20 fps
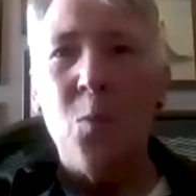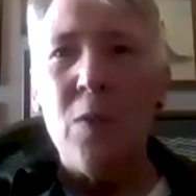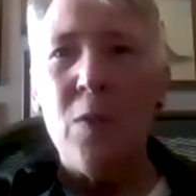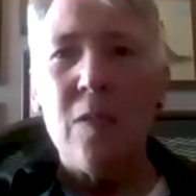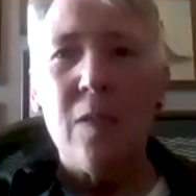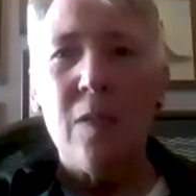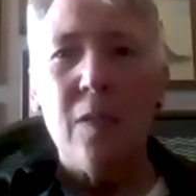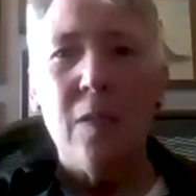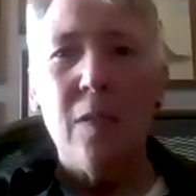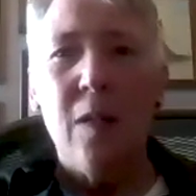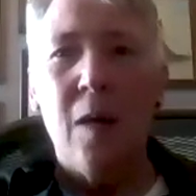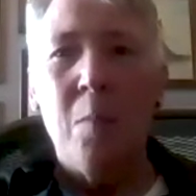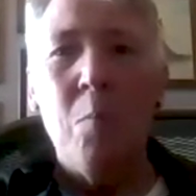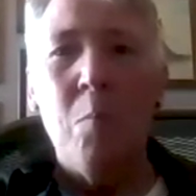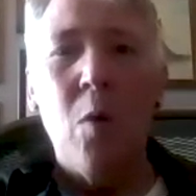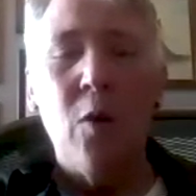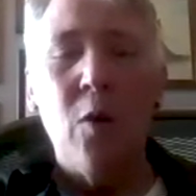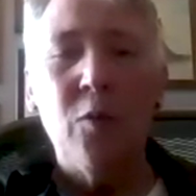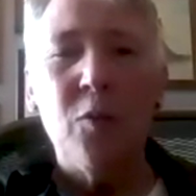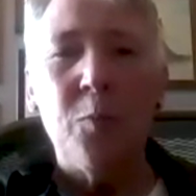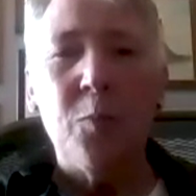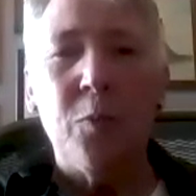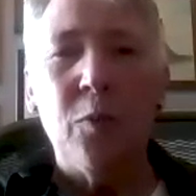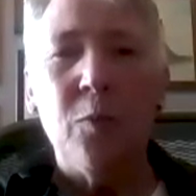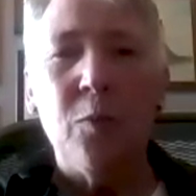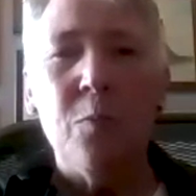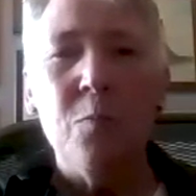We did multiple